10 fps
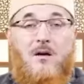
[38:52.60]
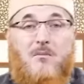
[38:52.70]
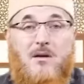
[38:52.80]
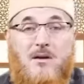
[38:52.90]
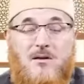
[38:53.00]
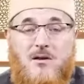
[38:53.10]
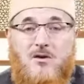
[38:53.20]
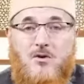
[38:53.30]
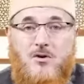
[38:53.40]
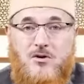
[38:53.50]
But this
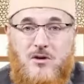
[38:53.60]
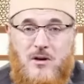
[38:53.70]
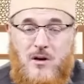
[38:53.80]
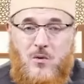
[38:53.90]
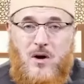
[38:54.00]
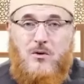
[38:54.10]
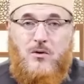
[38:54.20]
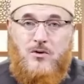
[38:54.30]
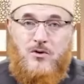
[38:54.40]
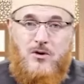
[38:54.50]
is concerning what?
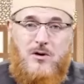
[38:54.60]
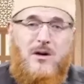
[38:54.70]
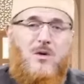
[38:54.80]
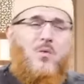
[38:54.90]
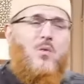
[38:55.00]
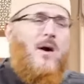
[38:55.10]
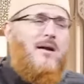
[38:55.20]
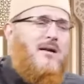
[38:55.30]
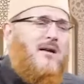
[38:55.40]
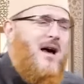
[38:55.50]
Concerning
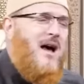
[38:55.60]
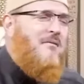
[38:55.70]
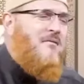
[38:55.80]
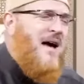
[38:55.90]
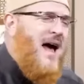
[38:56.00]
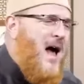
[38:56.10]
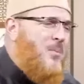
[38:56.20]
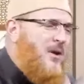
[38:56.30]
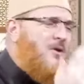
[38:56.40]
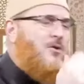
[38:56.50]
what have
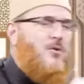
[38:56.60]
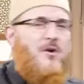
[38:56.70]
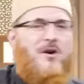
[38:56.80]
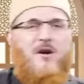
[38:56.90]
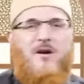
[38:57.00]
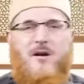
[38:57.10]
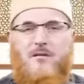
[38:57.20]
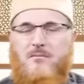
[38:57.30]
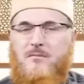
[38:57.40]
happened already.